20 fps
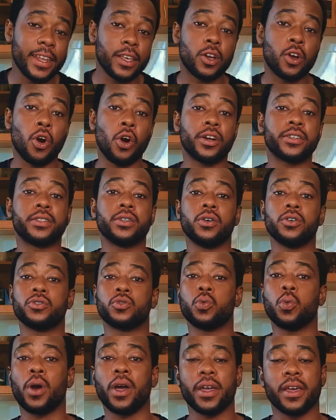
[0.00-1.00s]
early
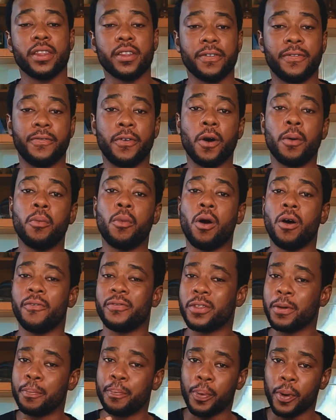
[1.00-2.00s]
cocktails were in the form
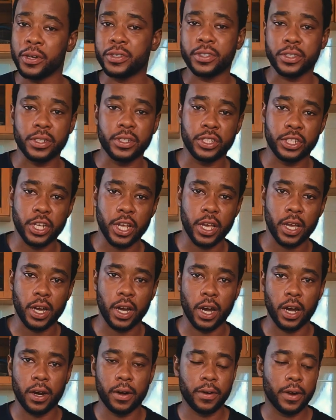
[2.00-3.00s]
of the Boston
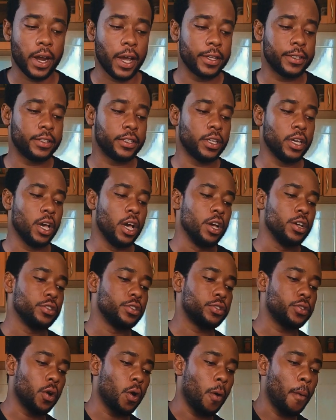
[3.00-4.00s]
shaker, right?
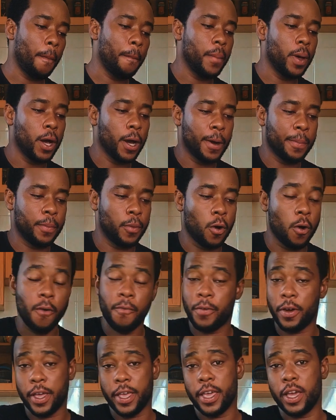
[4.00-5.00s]
So
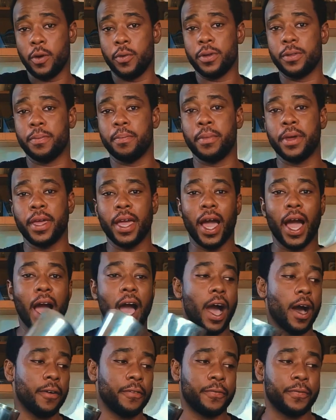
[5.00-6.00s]
over here with me,
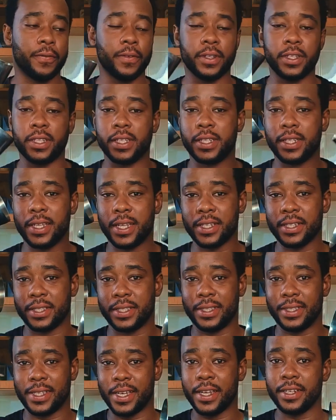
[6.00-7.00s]
I have
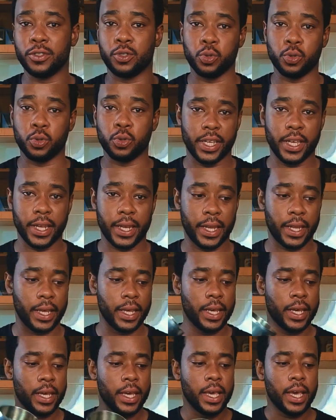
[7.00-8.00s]
this tin to tin,
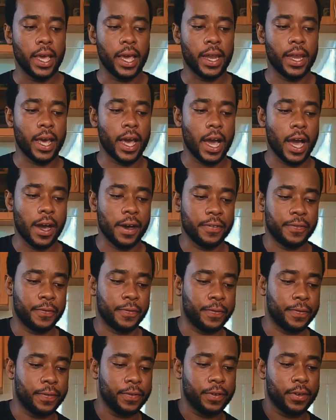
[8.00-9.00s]
and I
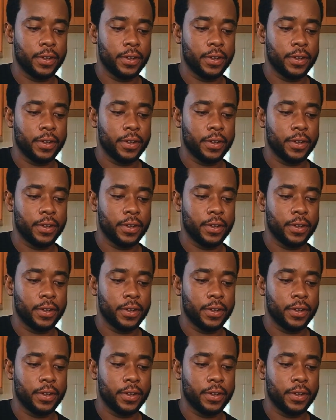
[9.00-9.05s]
have